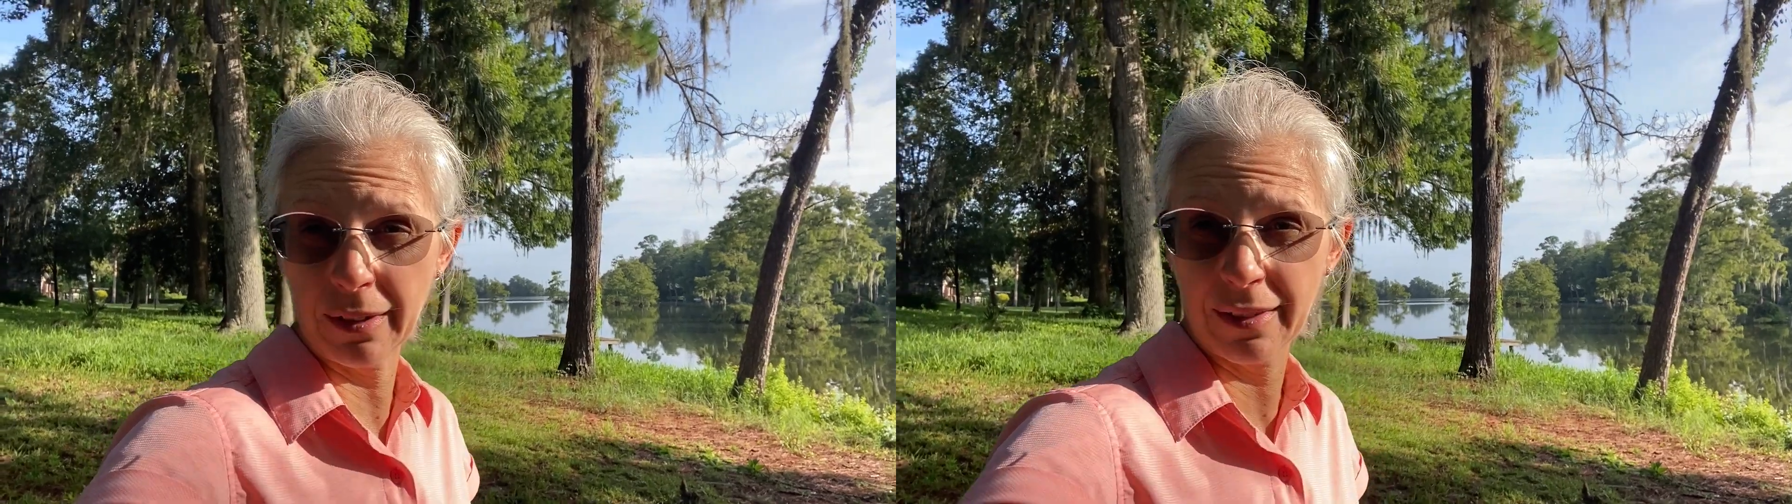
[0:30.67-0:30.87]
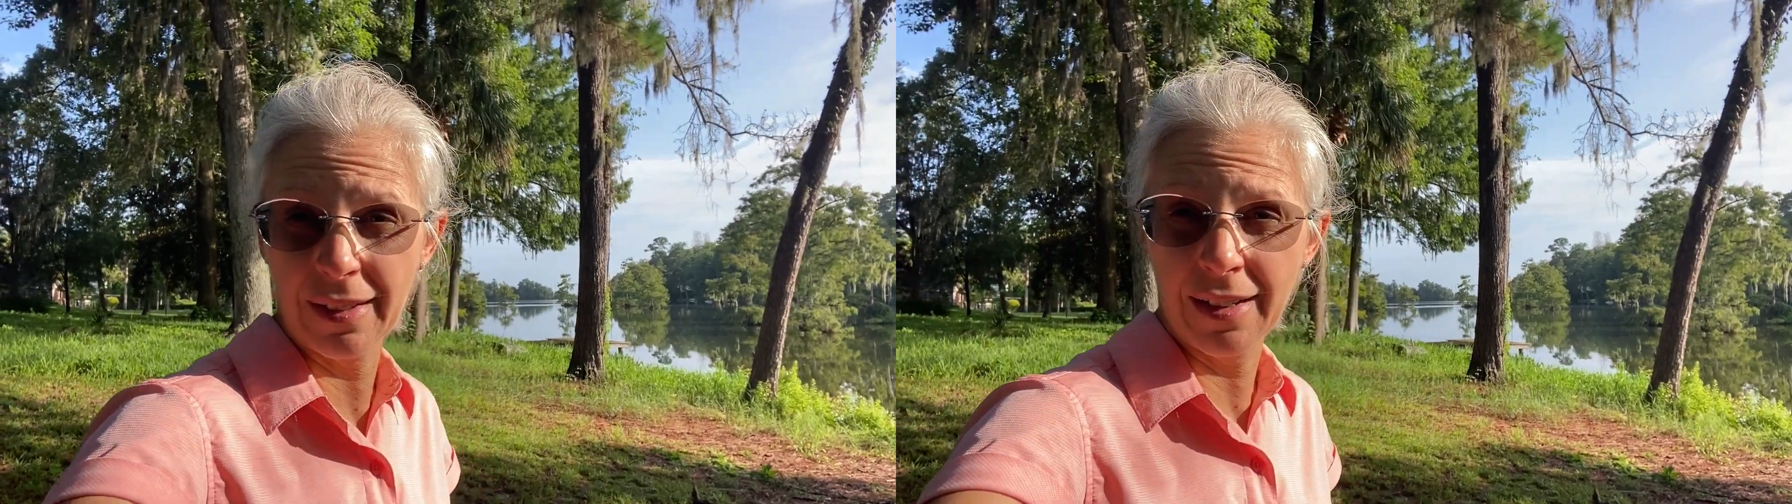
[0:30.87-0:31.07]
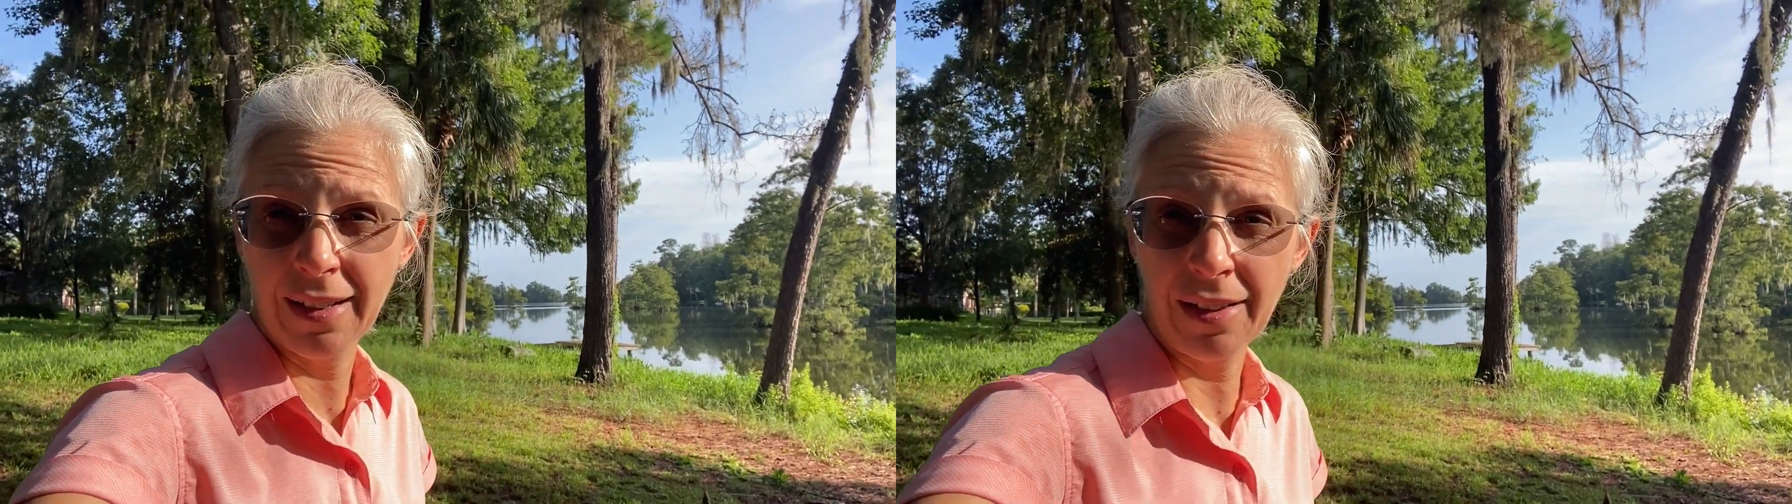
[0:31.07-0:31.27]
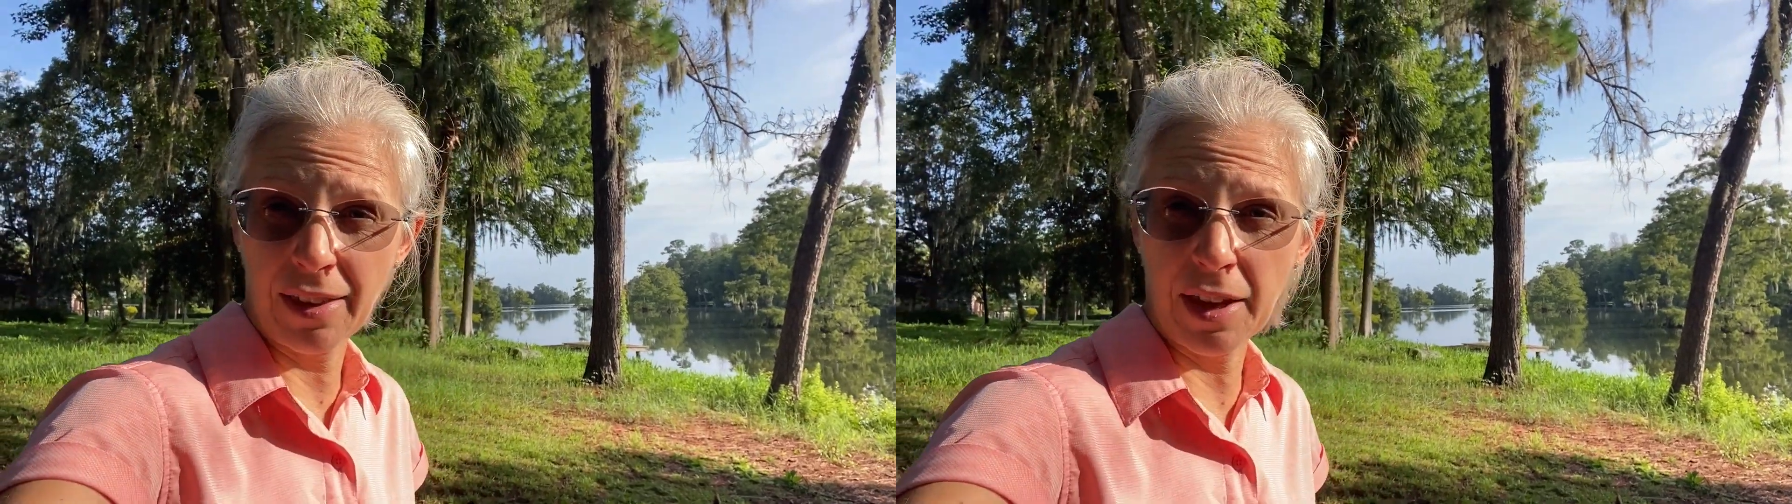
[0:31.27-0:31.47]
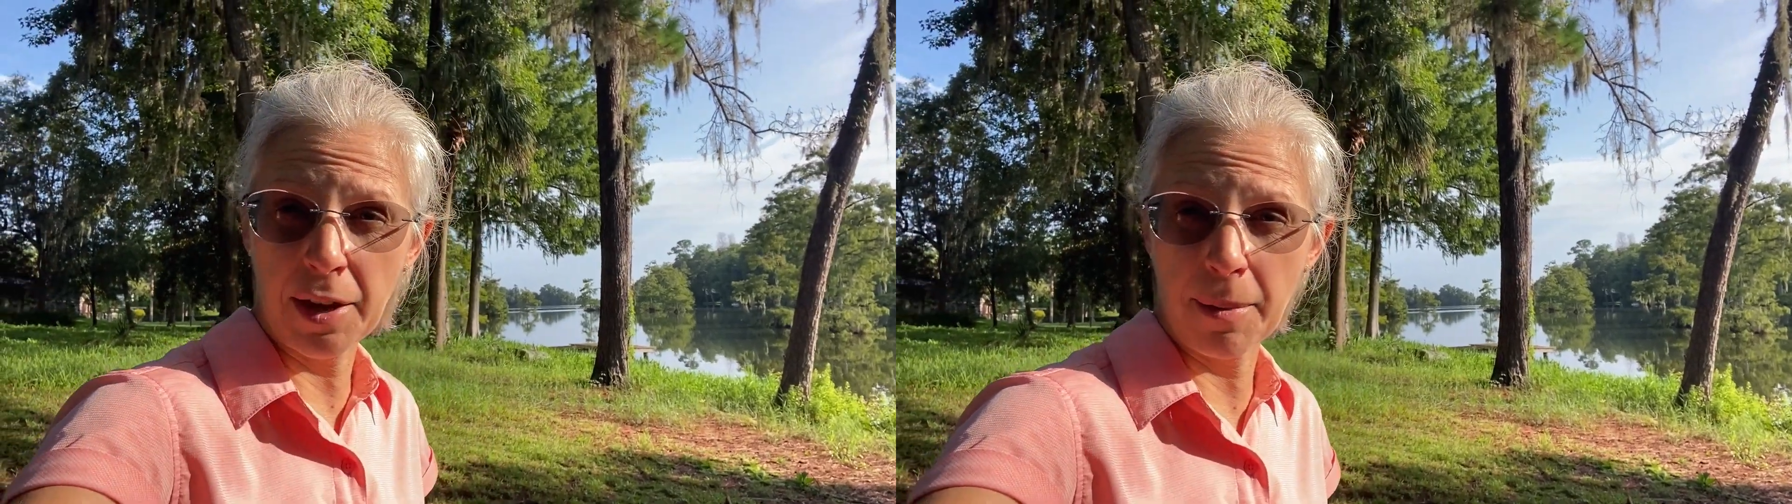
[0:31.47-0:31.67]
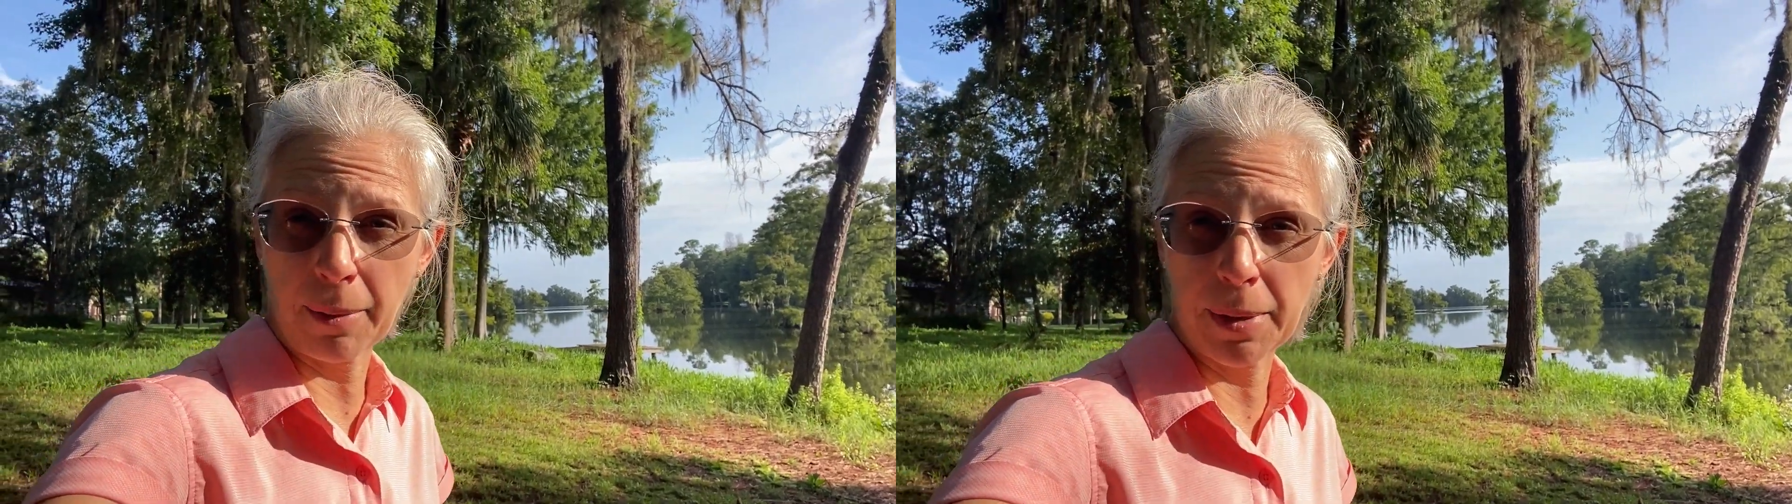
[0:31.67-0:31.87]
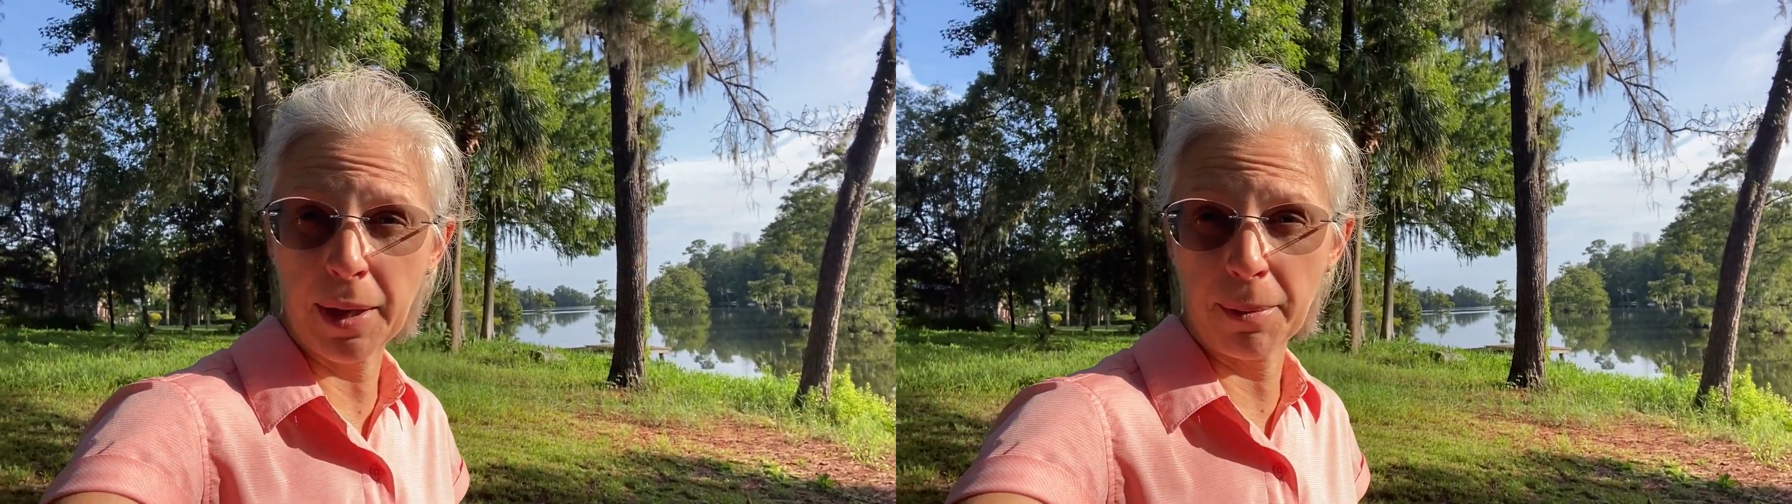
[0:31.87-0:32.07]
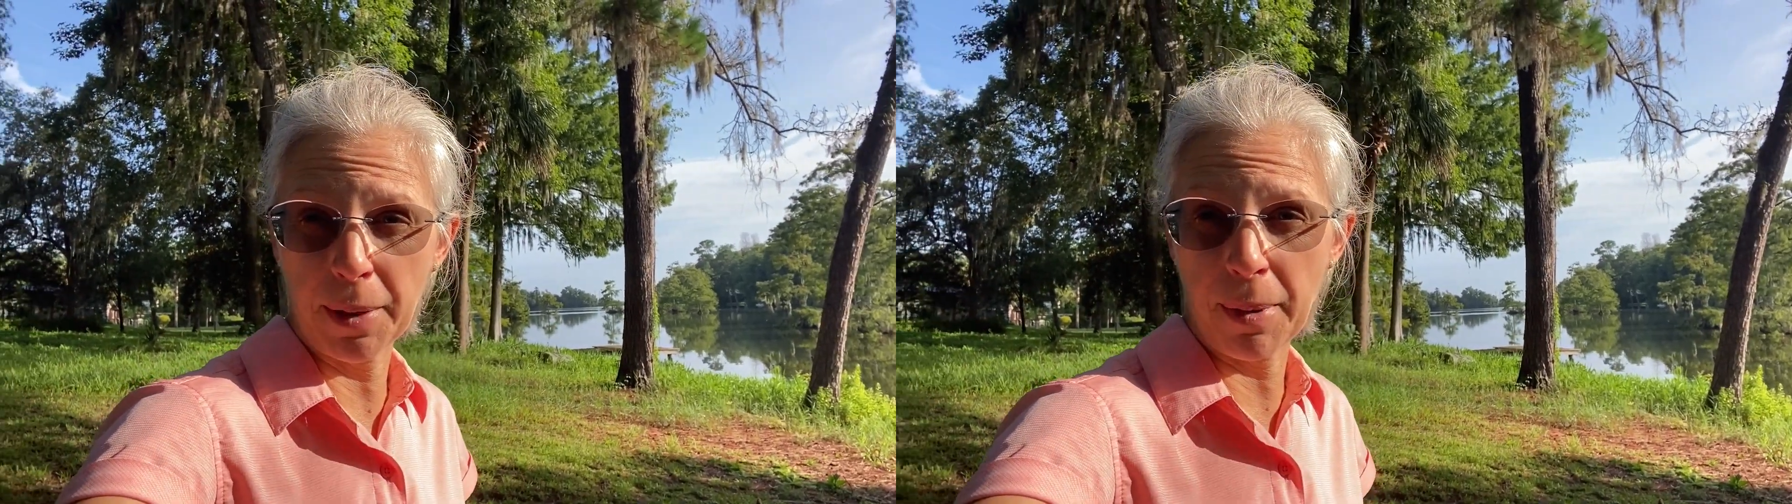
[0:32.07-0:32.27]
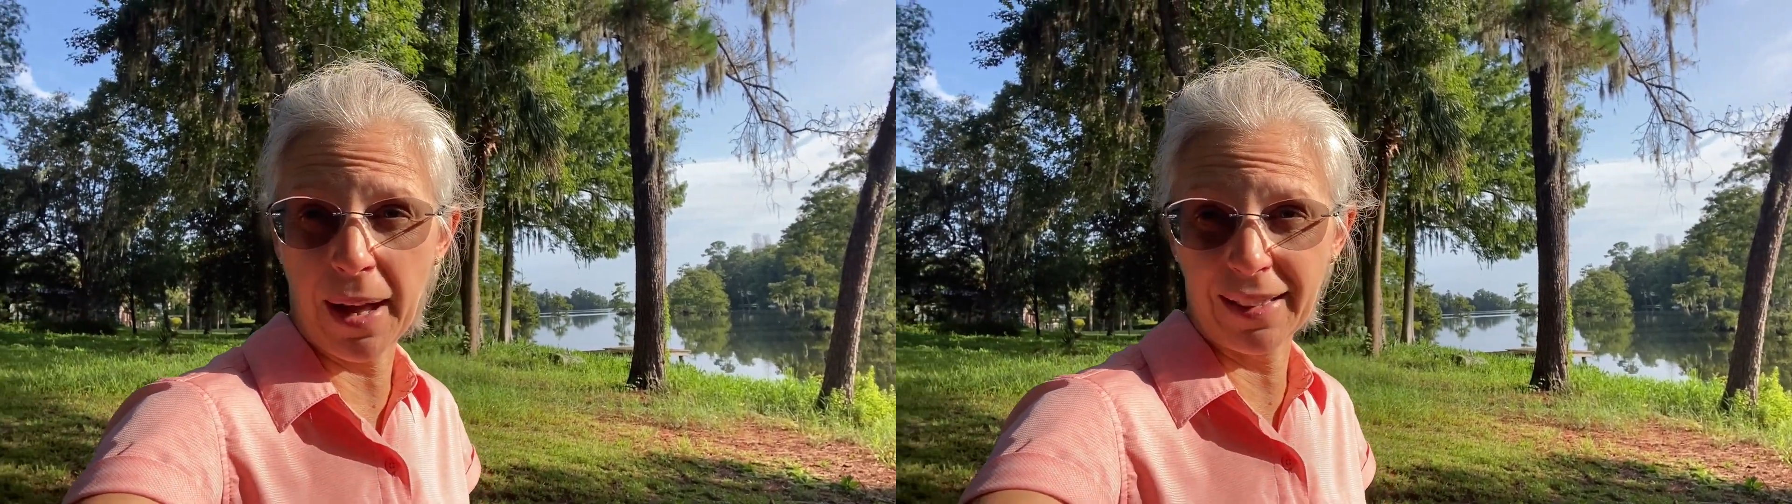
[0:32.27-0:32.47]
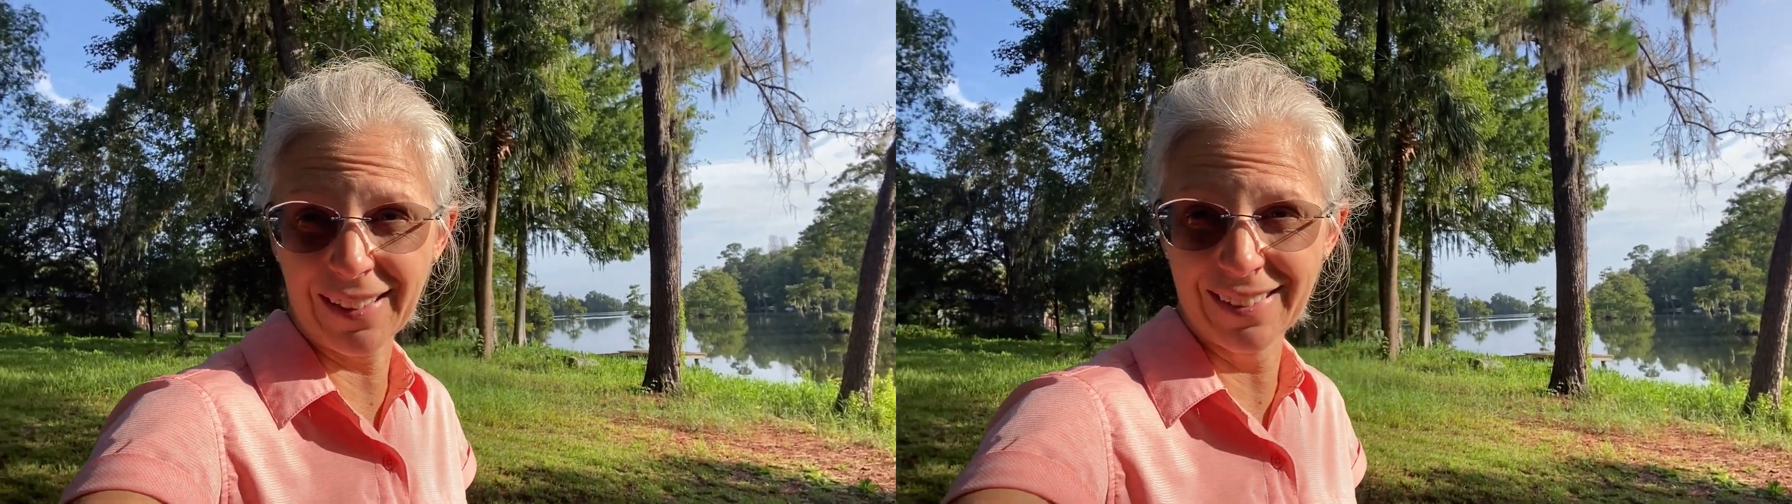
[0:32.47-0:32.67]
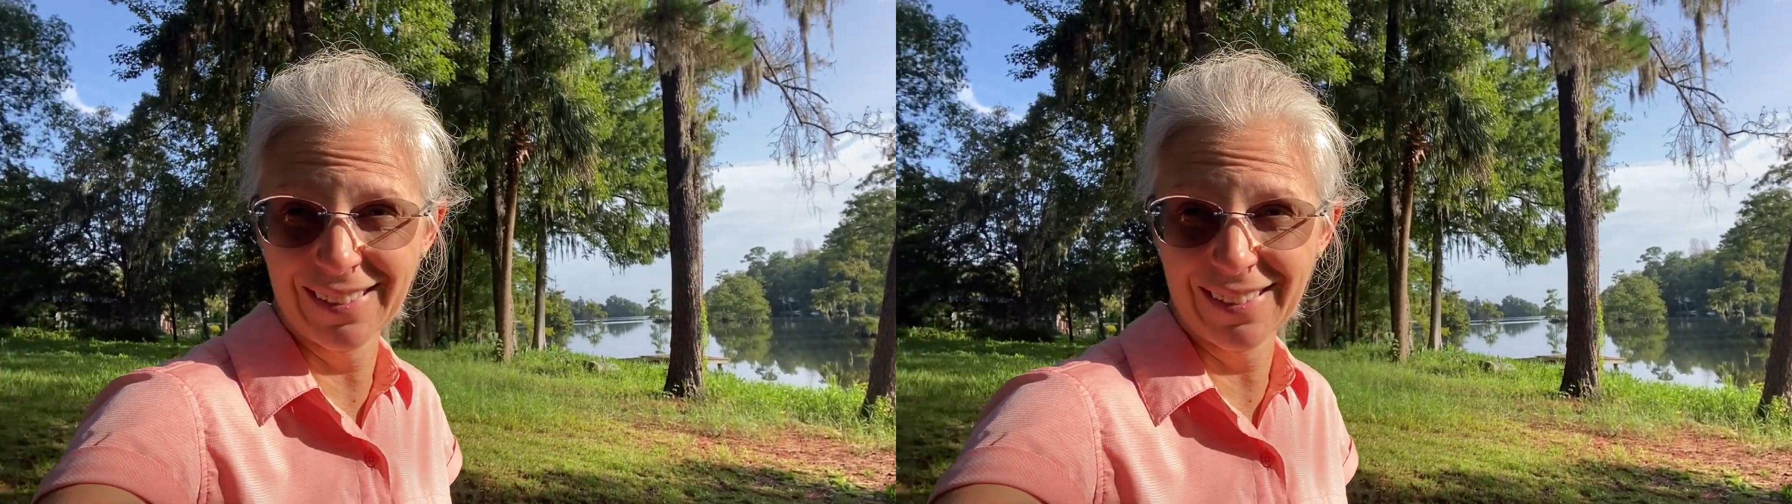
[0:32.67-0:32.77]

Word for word: thinking about becoming a pilot,